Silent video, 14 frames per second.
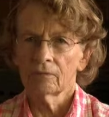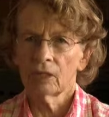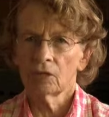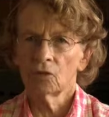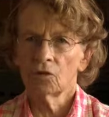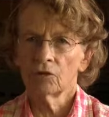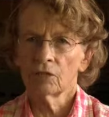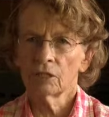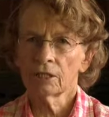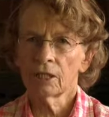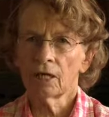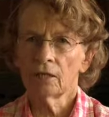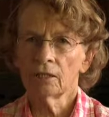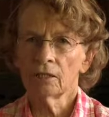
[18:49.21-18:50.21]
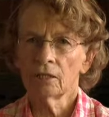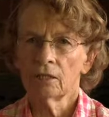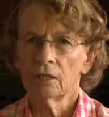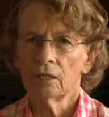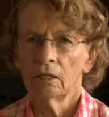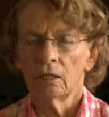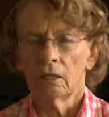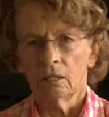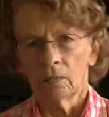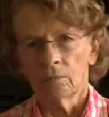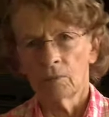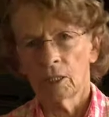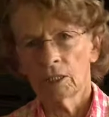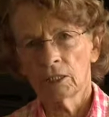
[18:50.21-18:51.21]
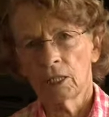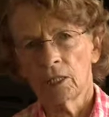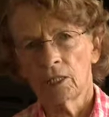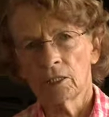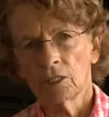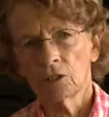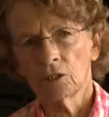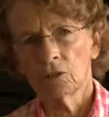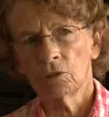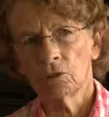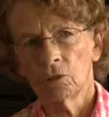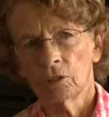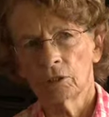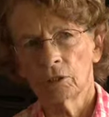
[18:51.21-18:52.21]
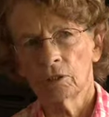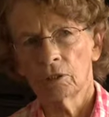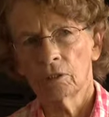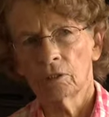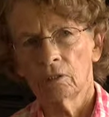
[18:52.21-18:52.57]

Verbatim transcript: I go over to Sally's, my Sally's to do the